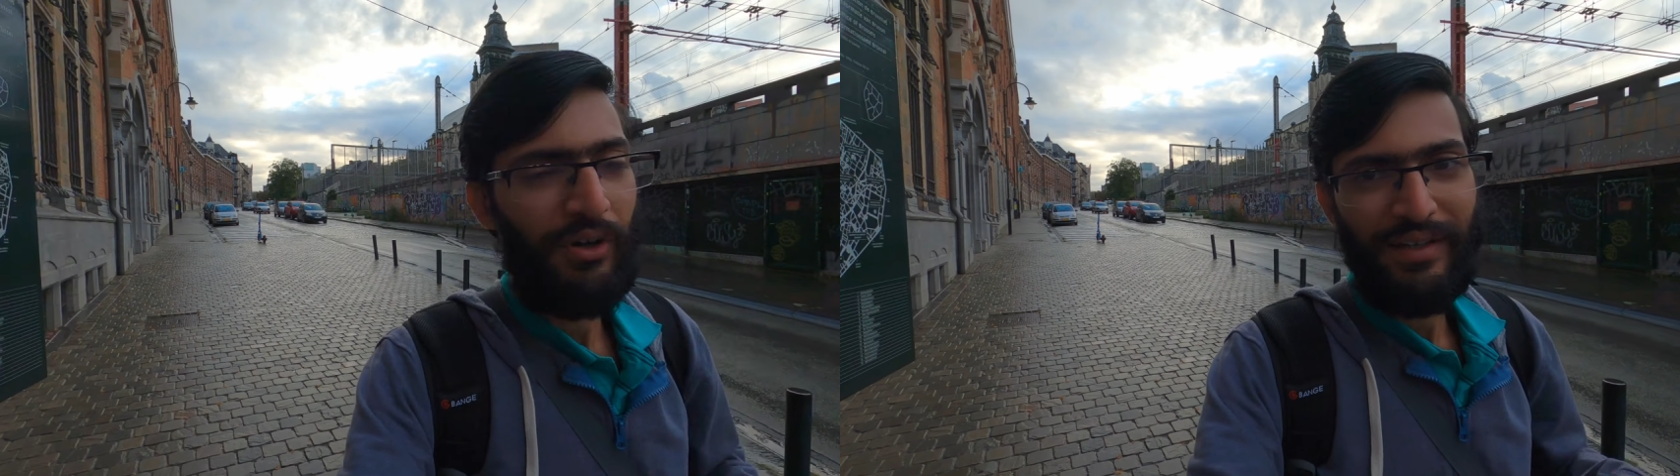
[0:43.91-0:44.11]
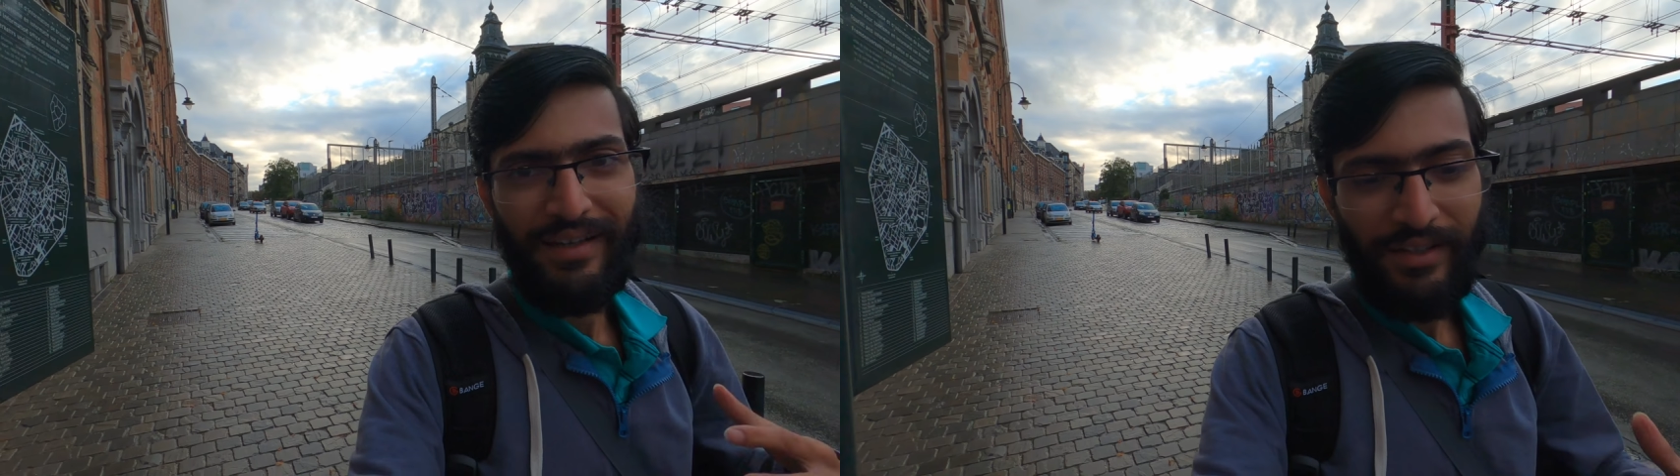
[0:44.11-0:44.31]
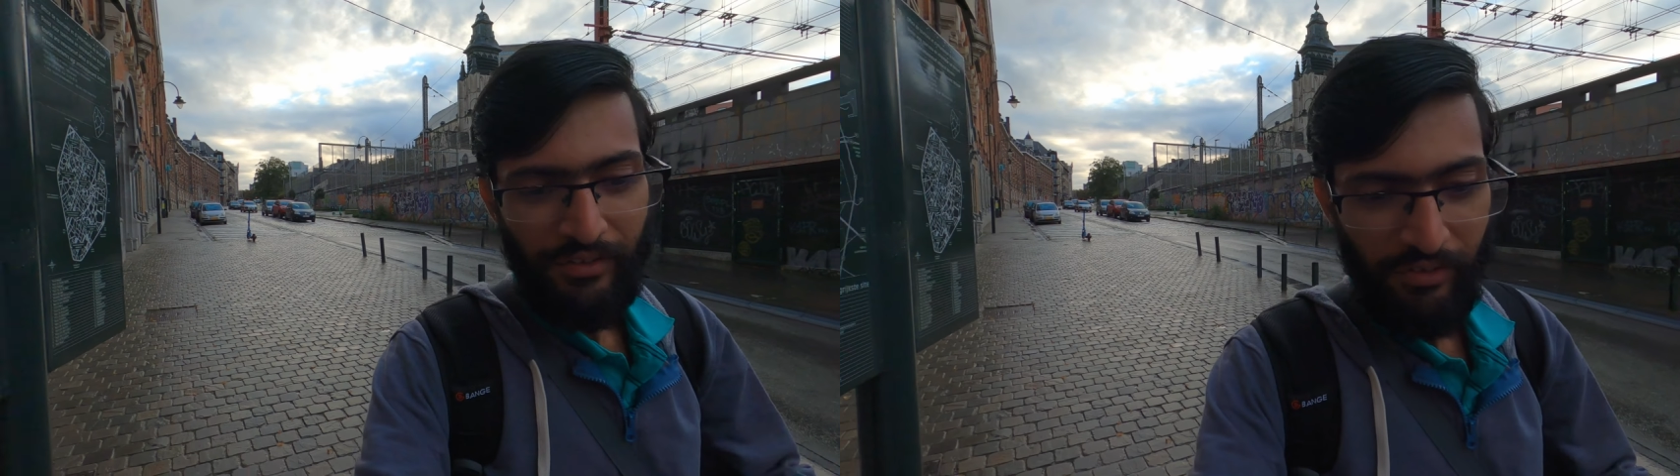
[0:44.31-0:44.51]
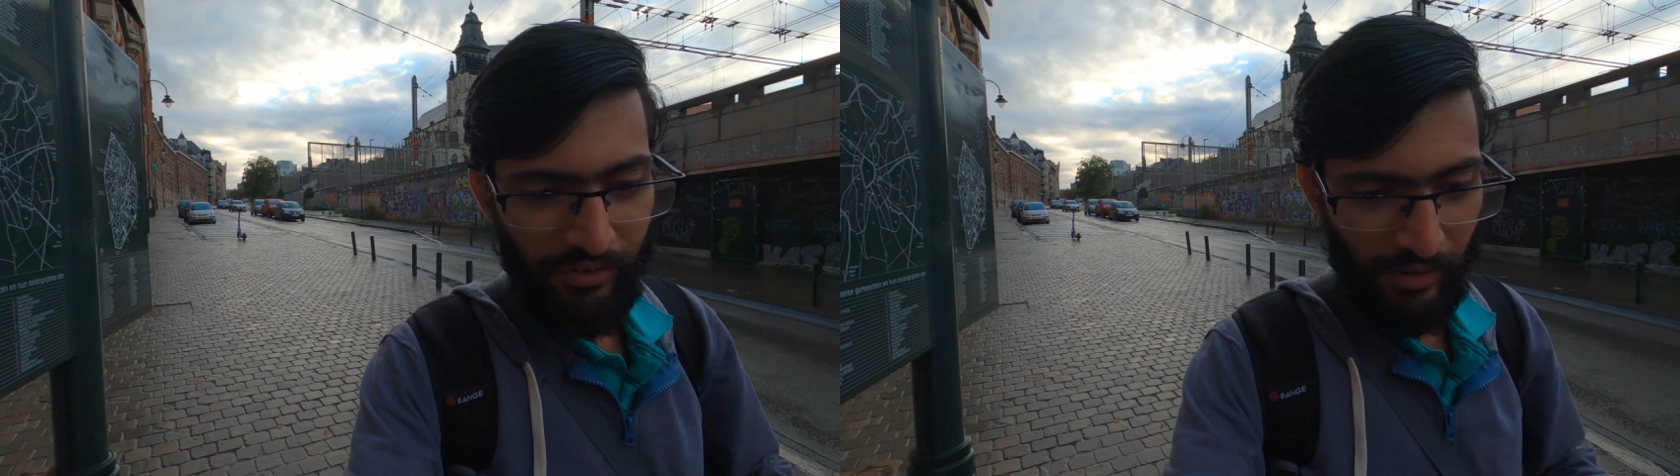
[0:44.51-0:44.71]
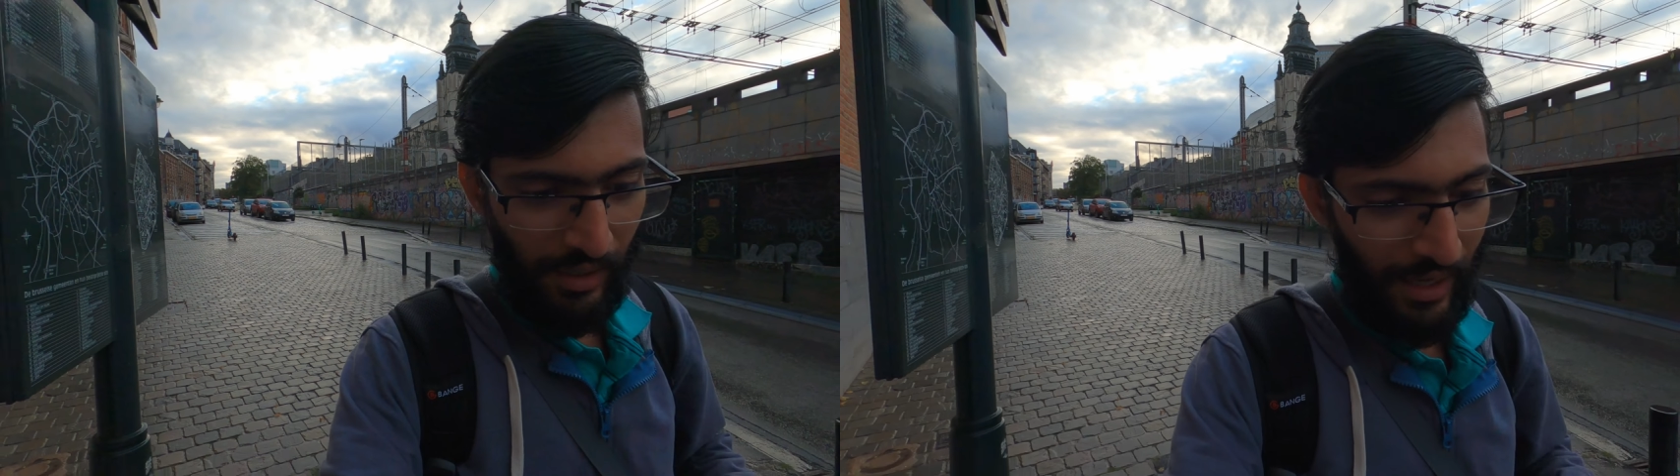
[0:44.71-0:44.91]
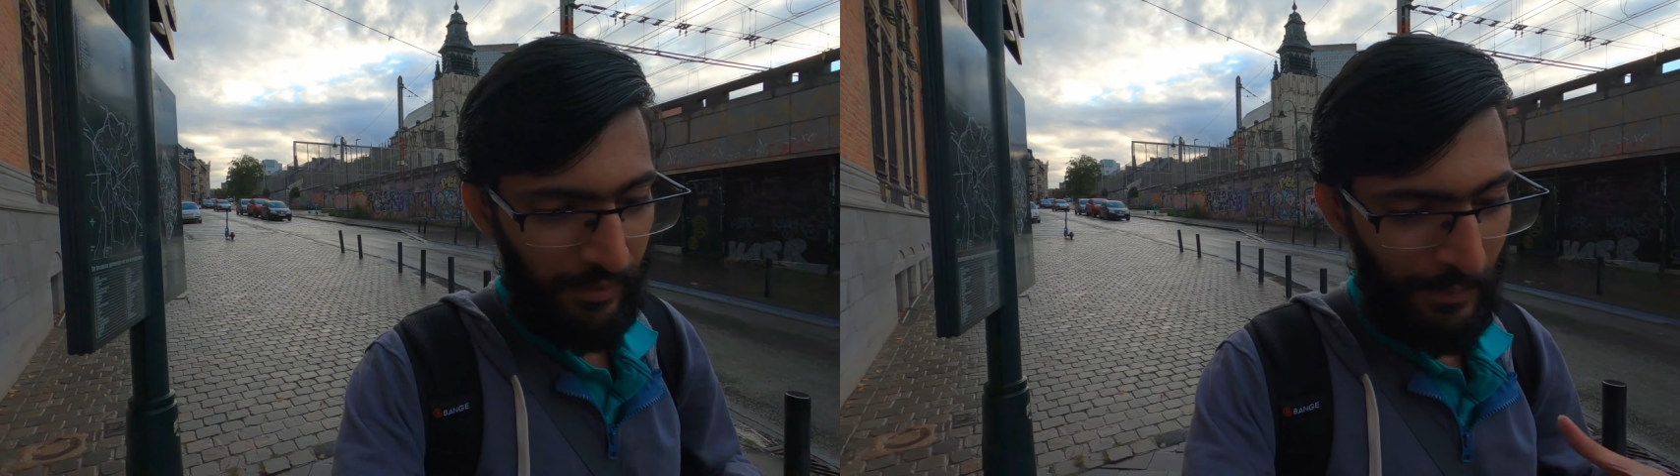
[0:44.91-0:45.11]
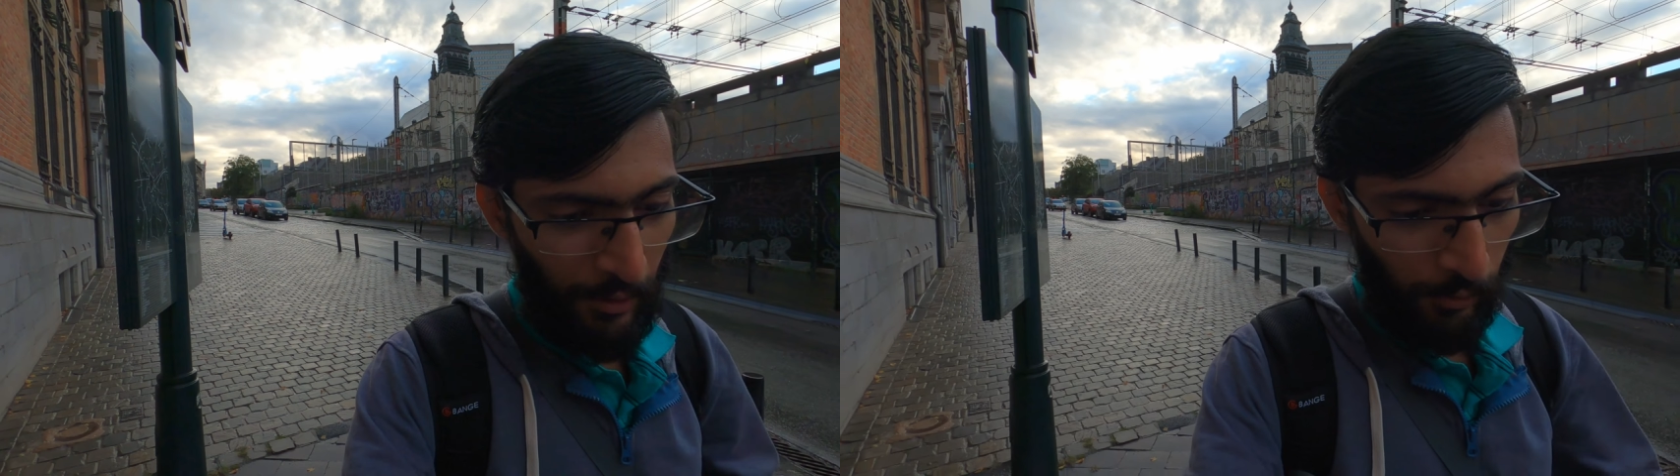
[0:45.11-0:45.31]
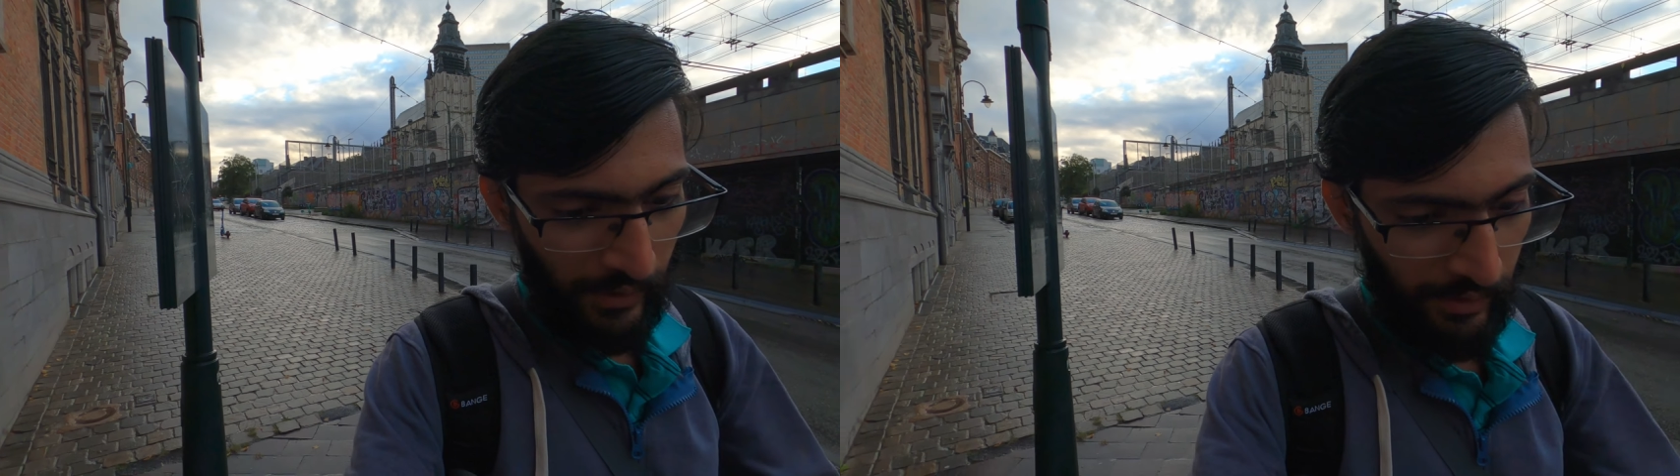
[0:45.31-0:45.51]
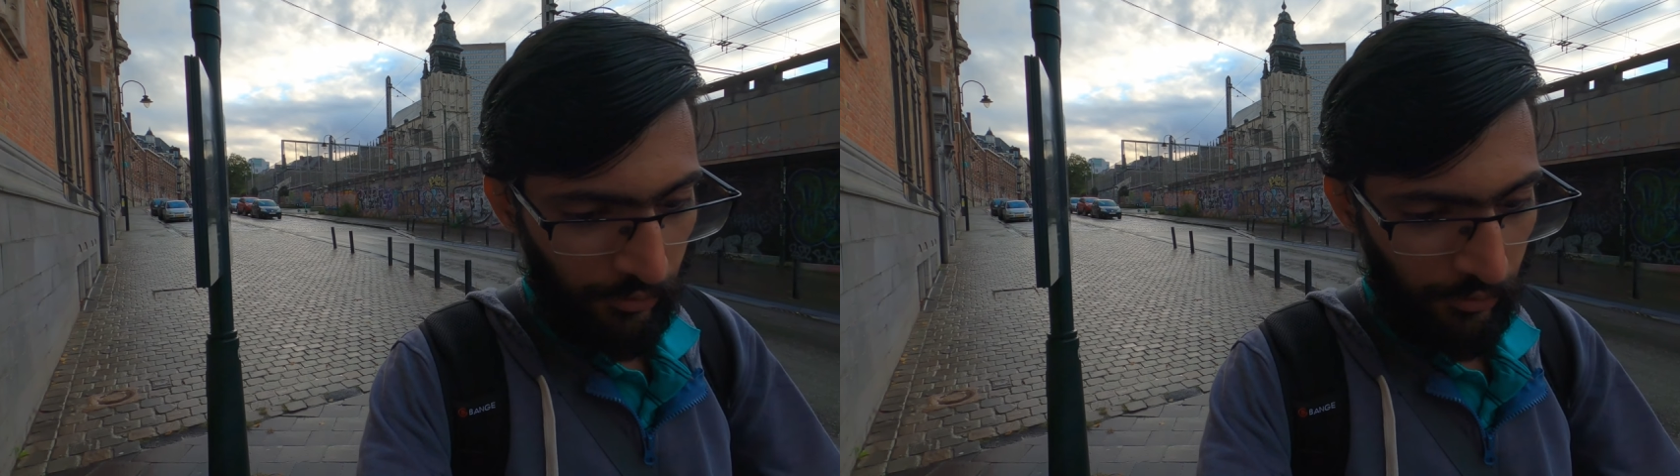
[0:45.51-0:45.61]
Fanegans and Maloney.